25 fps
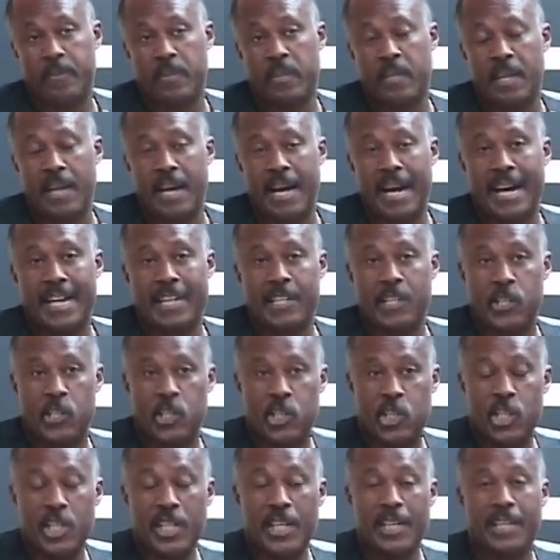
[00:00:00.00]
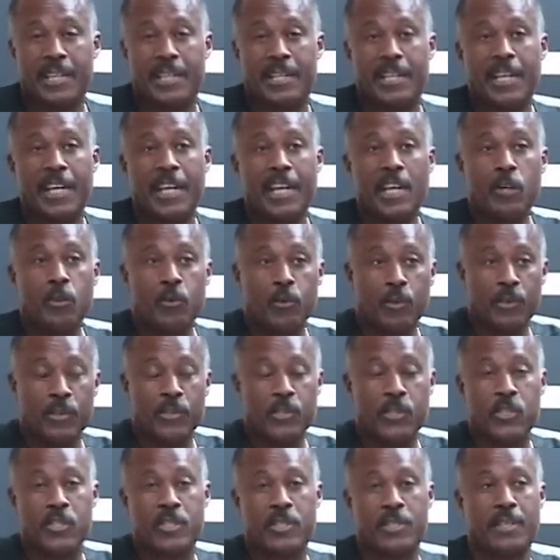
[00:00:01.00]
and seeing
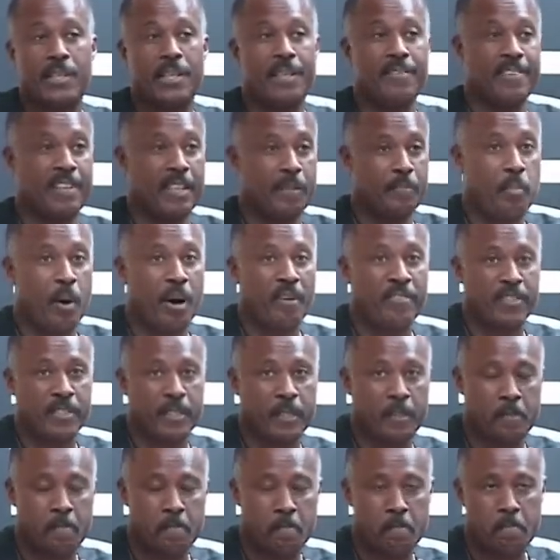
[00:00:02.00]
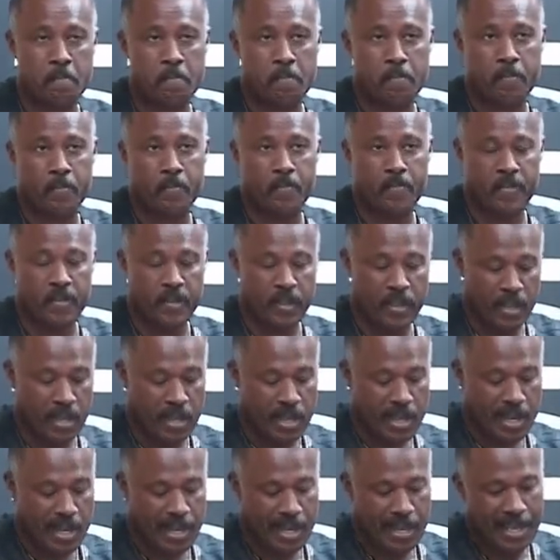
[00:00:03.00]
heroes living in poverty?
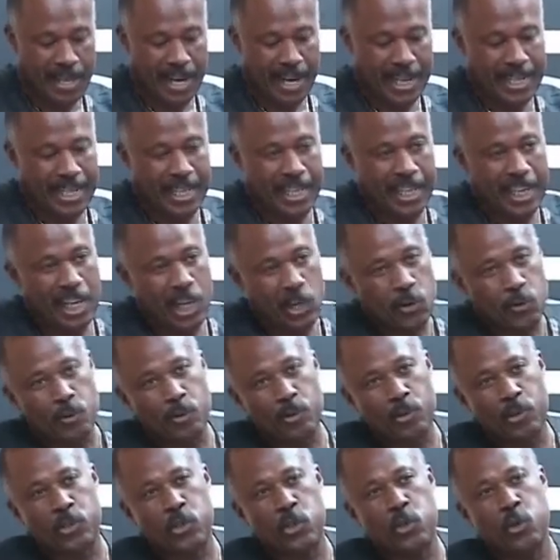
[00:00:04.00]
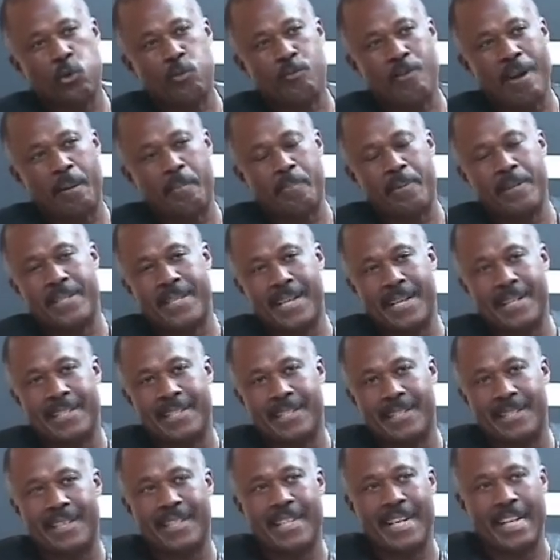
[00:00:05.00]
That the heroes who
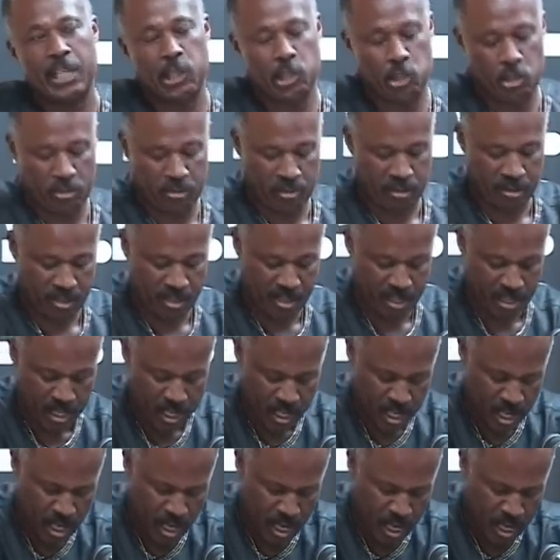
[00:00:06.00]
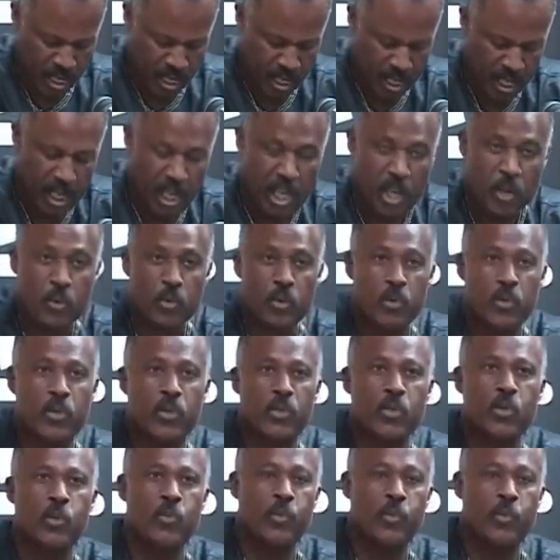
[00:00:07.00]
represented the nation, the heroes who we